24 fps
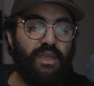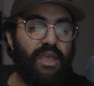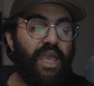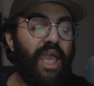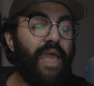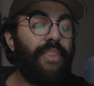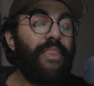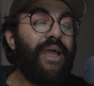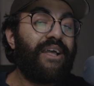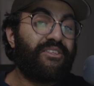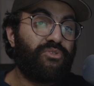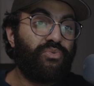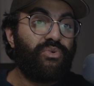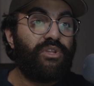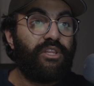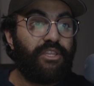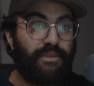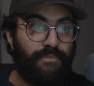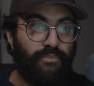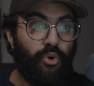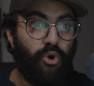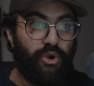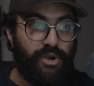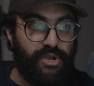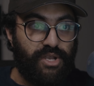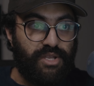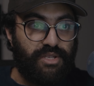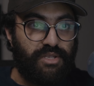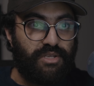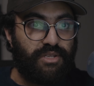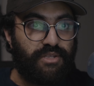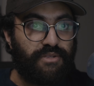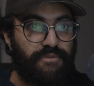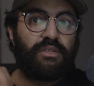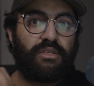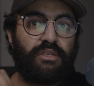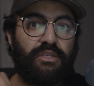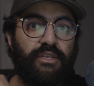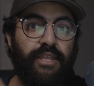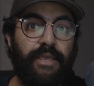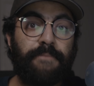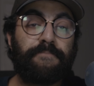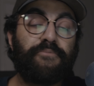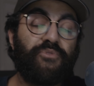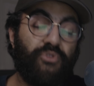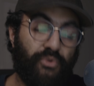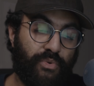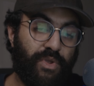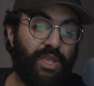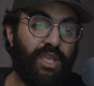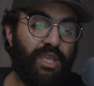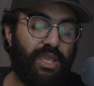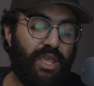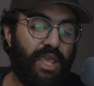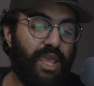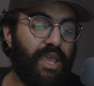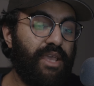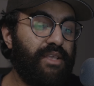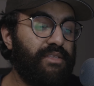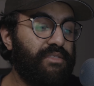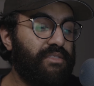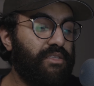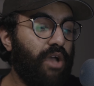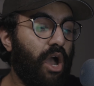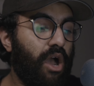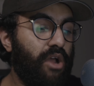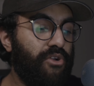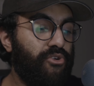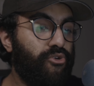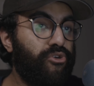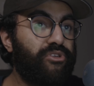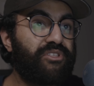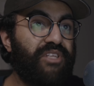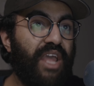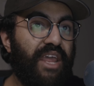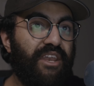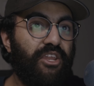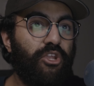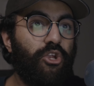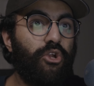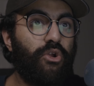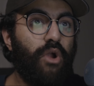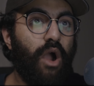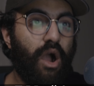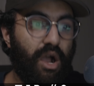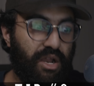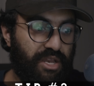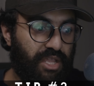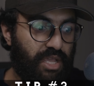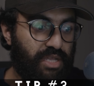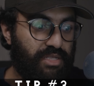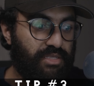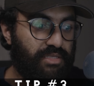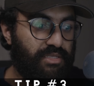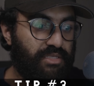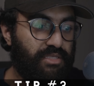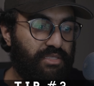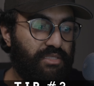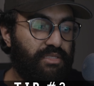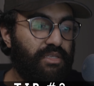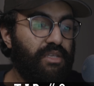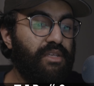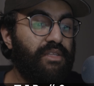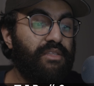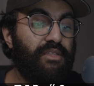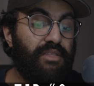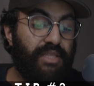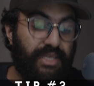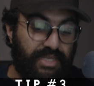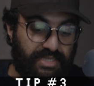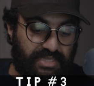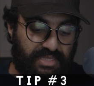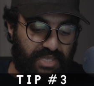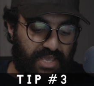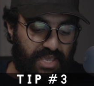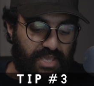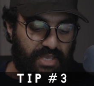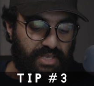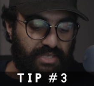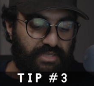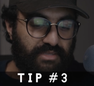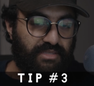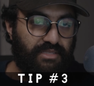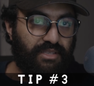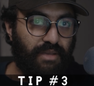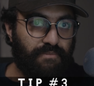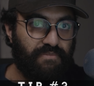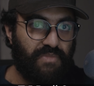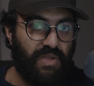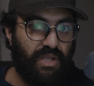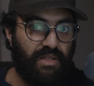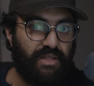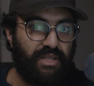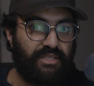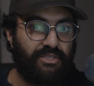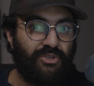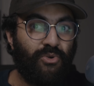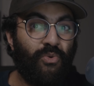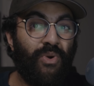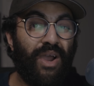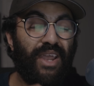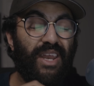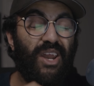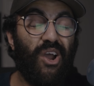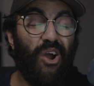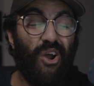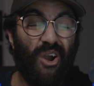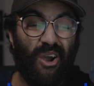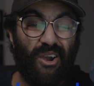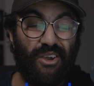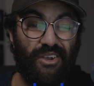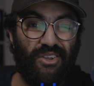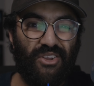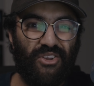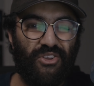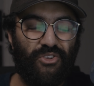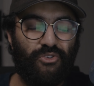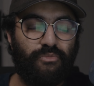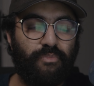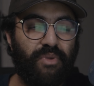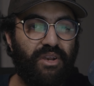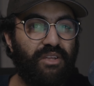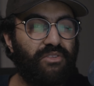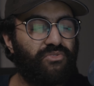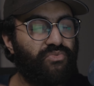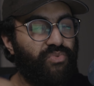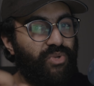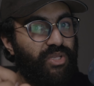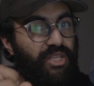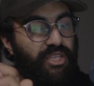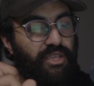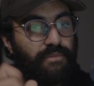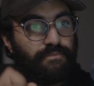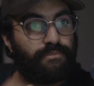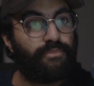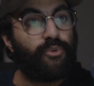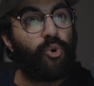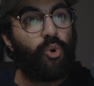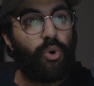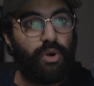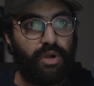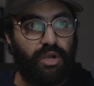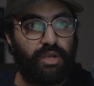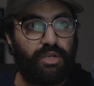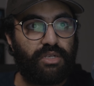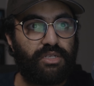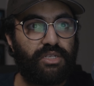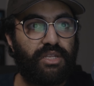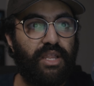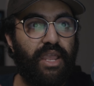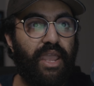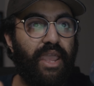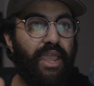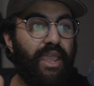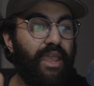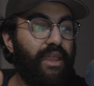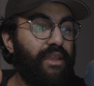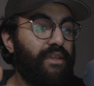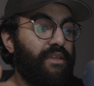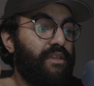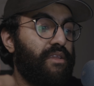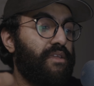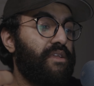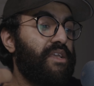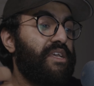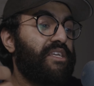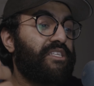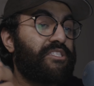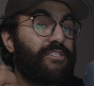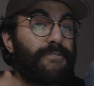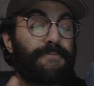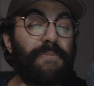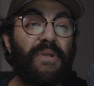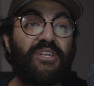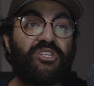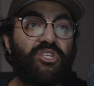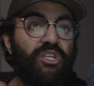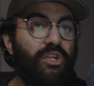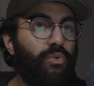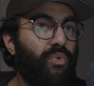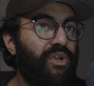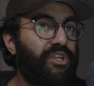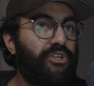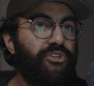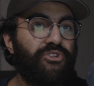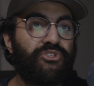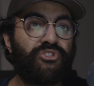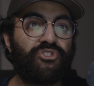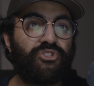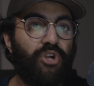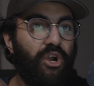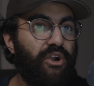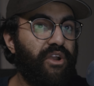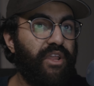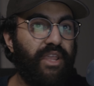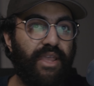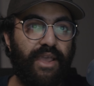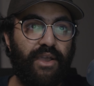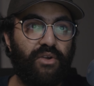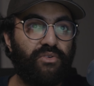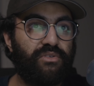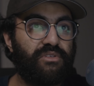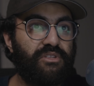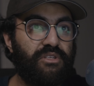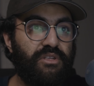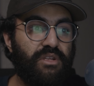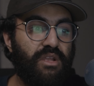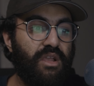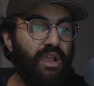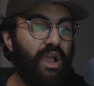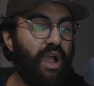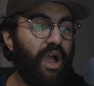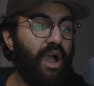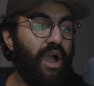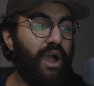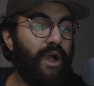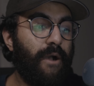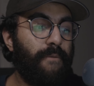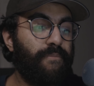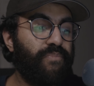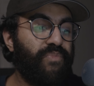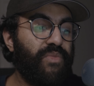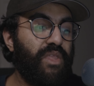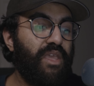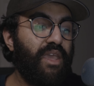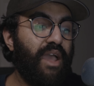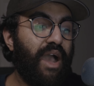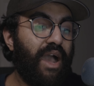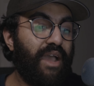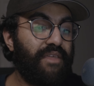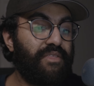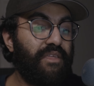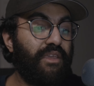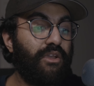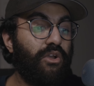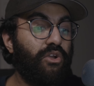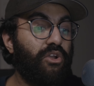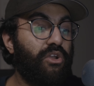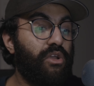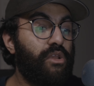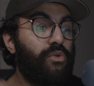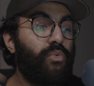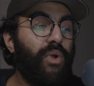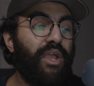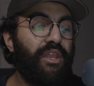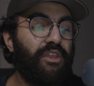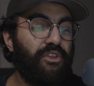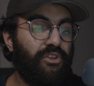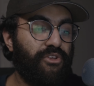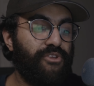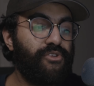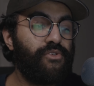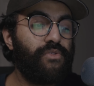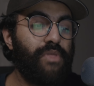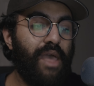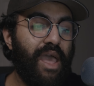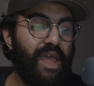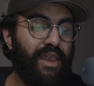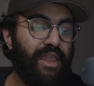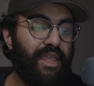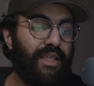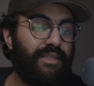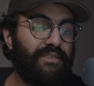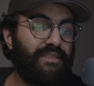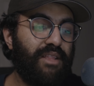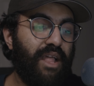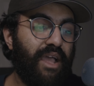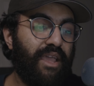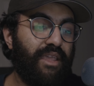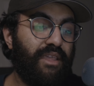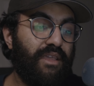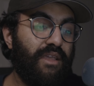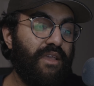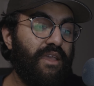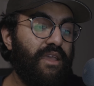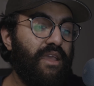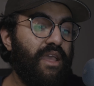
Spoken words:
And that's really important. Tip 3 is understanding your audience. This is something that's quite hard to do, but it's really important. And especially when you're starting out, I think a good way to do that is, like,